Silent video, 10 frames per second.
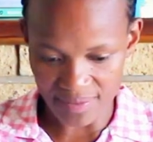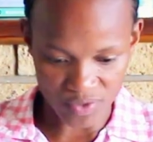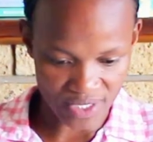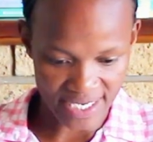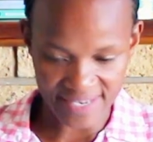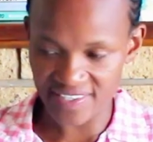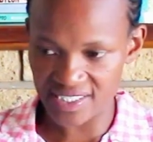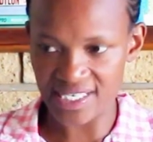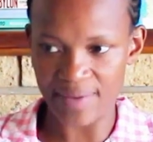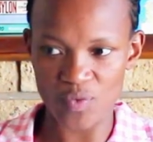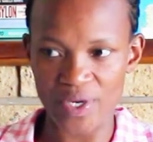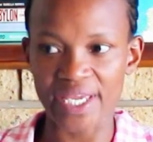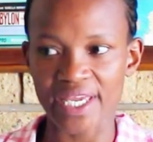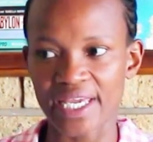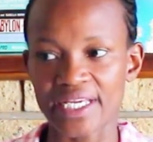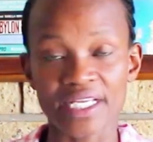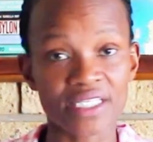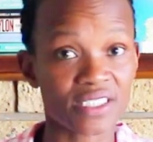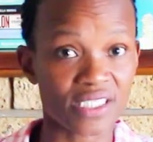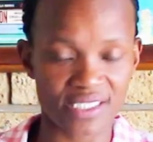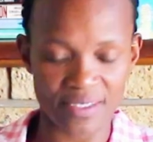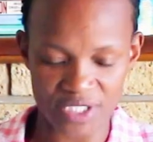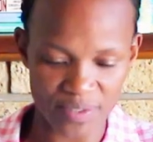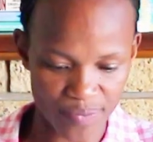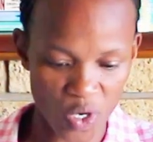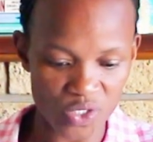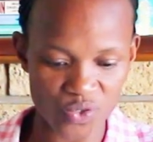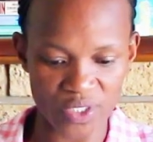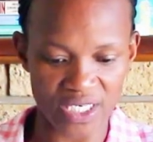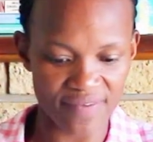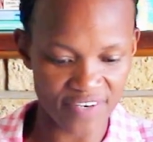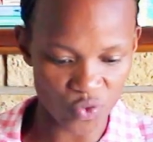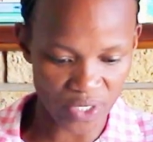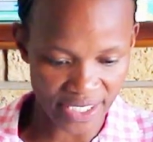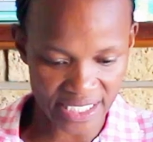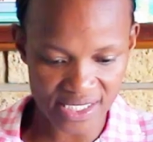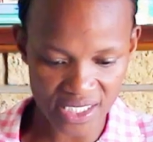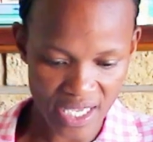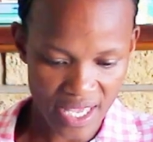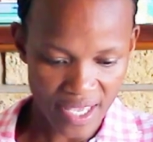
I'm gonna leave it somewhere in the description box. You can have a look at it.